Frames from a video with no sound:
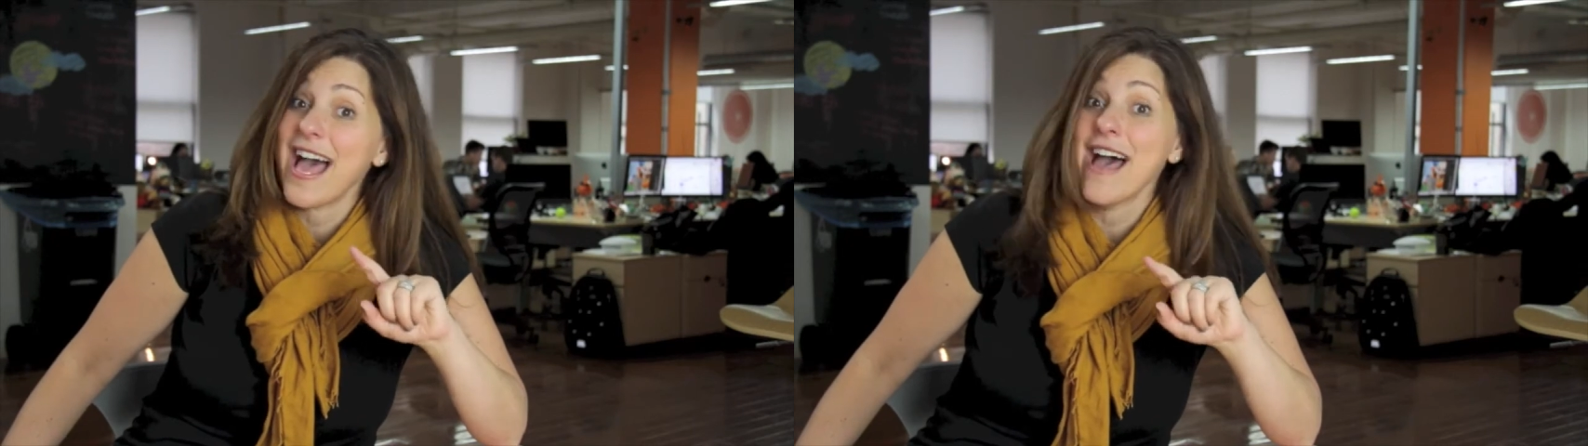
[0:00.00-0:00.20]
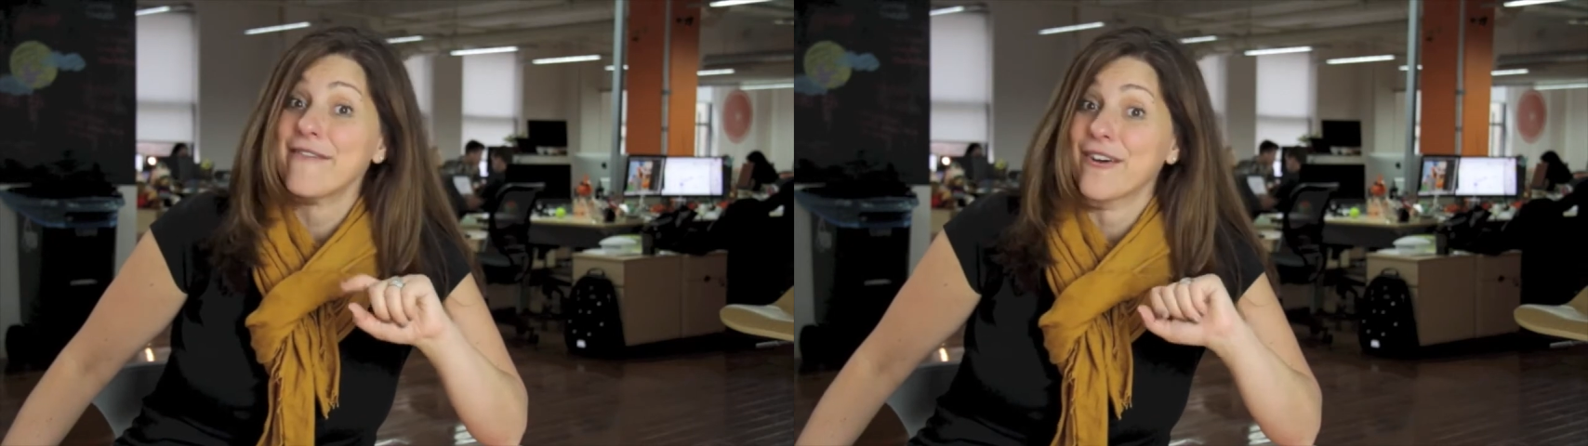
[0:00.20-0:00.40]

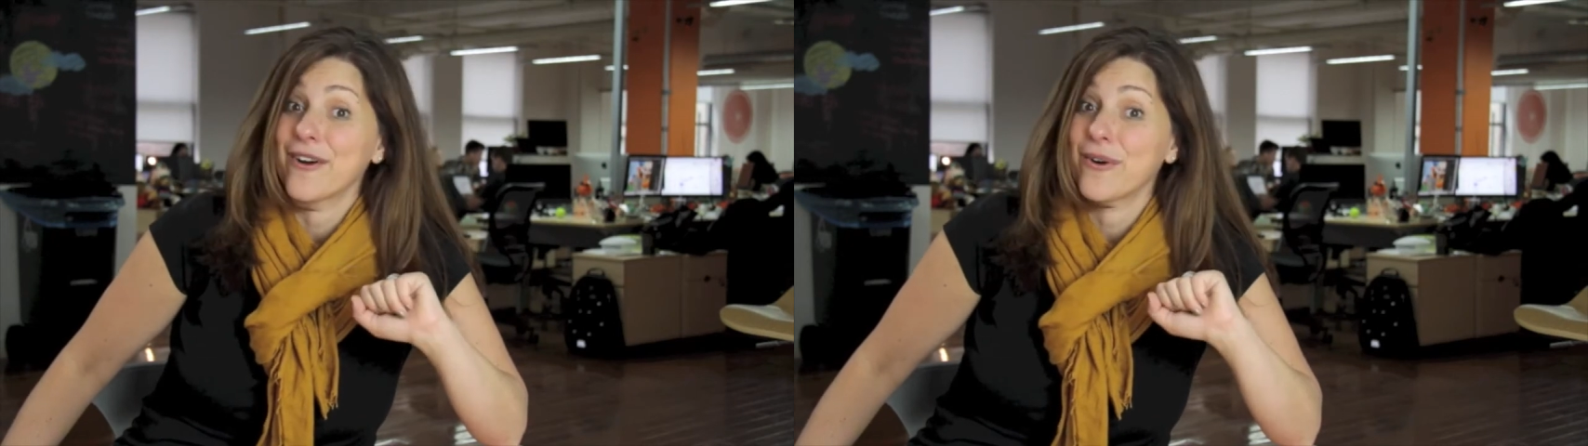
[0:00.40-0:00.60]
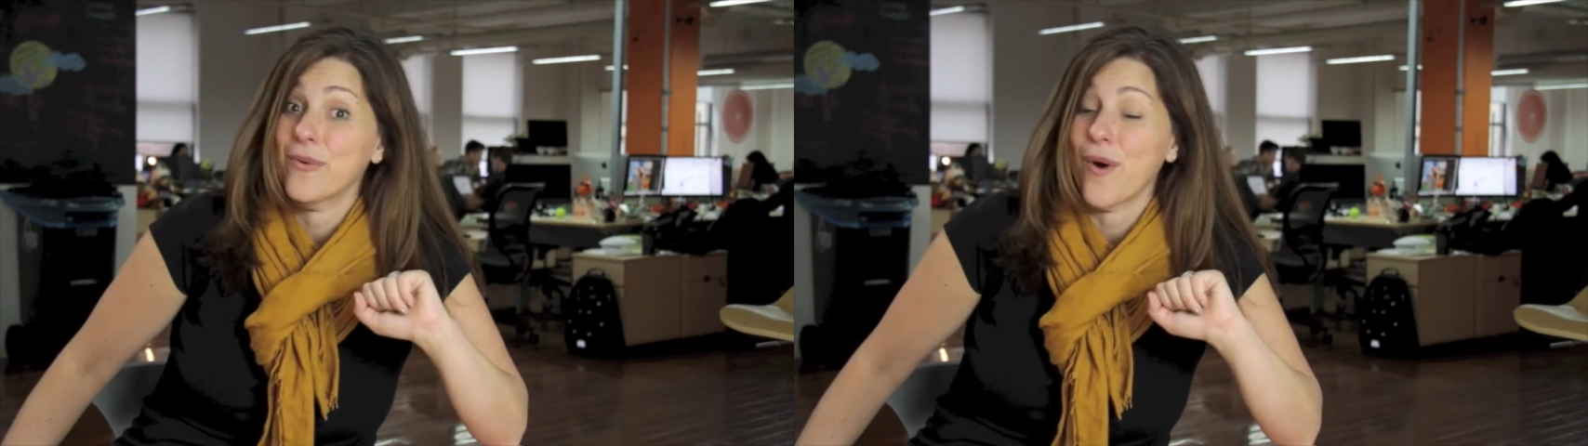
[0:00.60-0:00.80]
ever
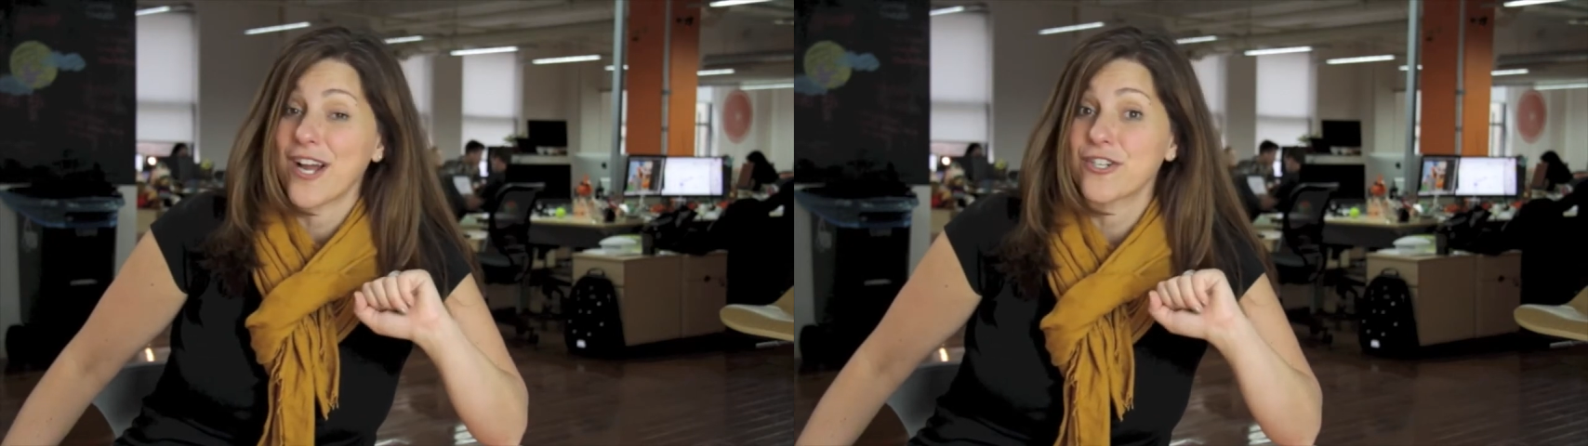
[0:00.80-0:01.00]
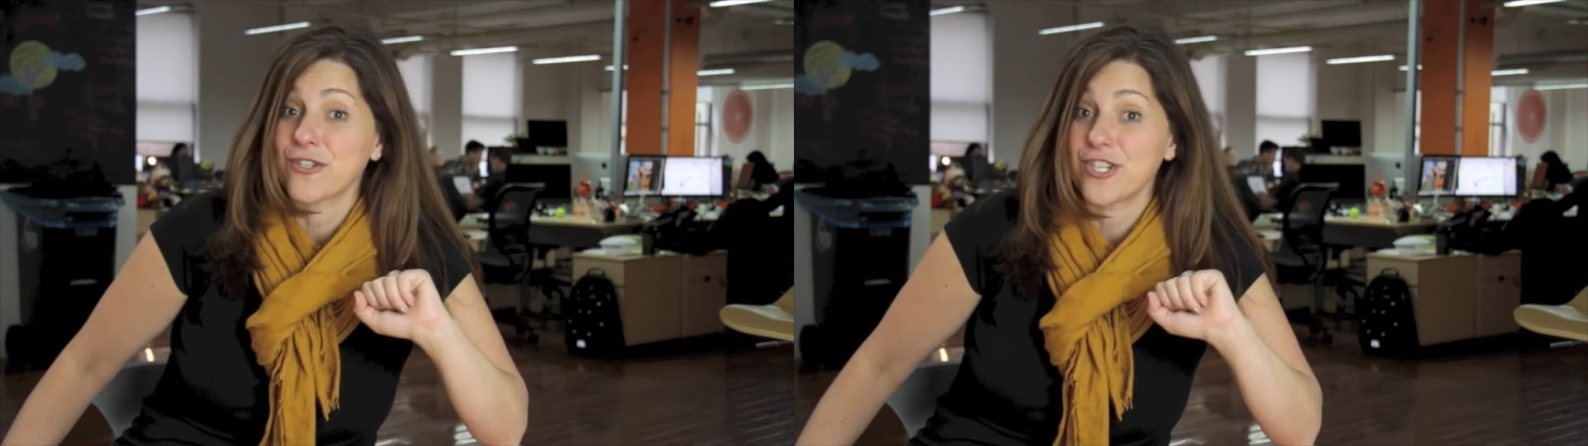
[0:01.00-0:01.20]

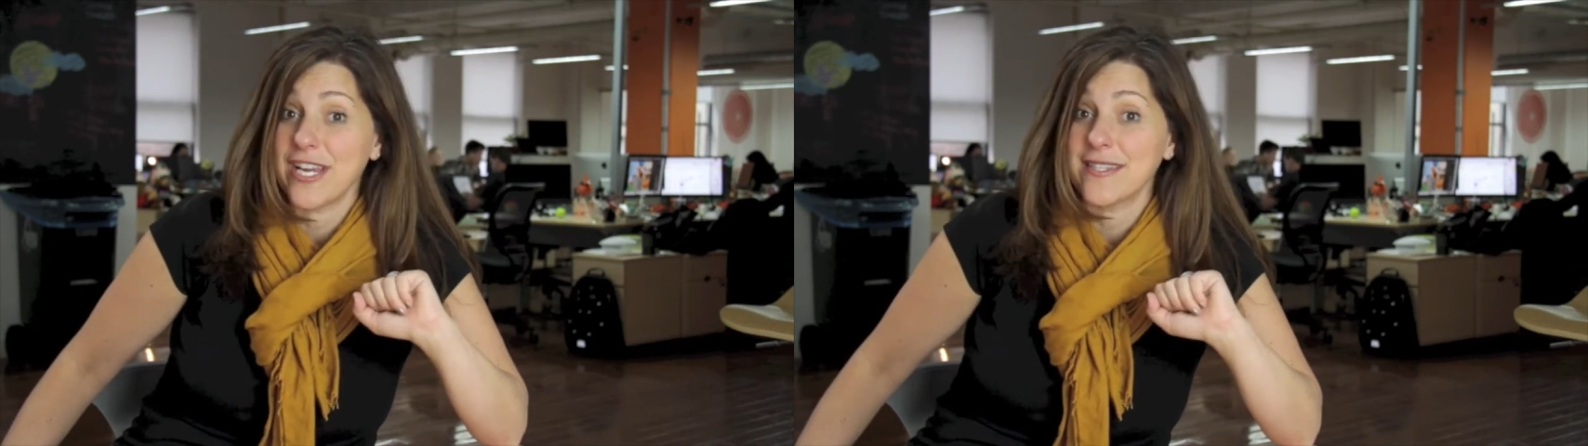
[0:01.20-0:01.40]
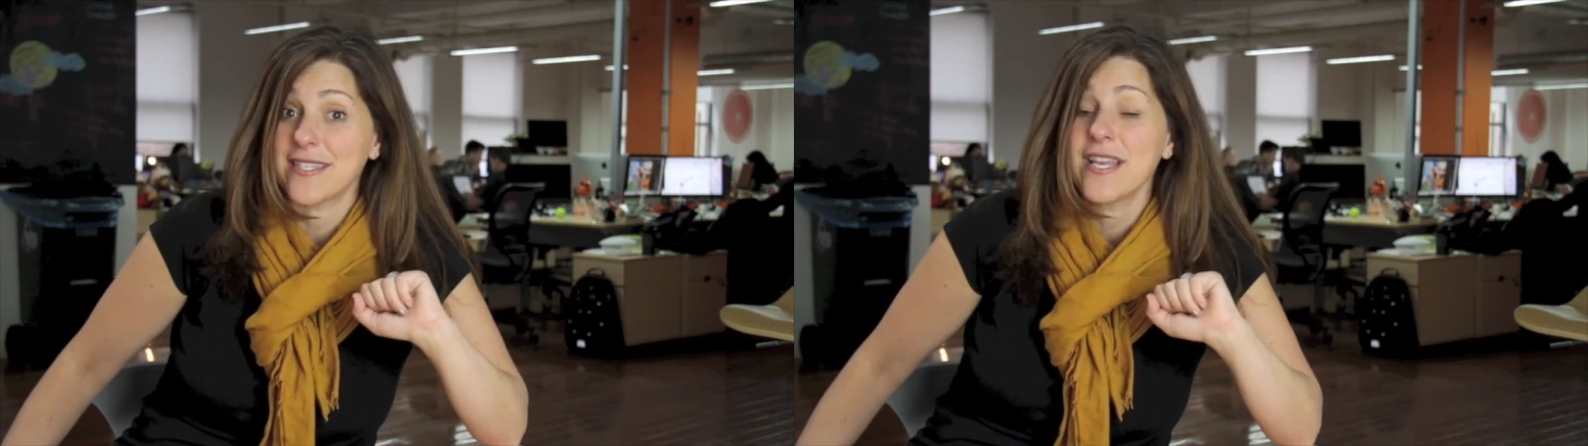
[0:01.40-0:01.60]
wash your
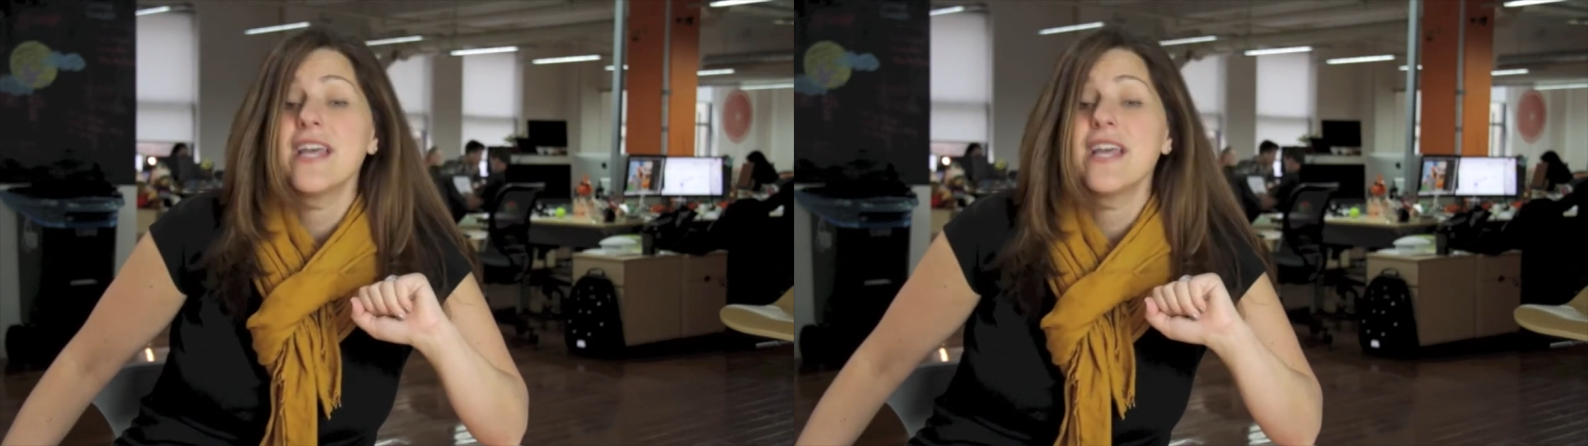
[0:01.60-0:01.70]
jeans.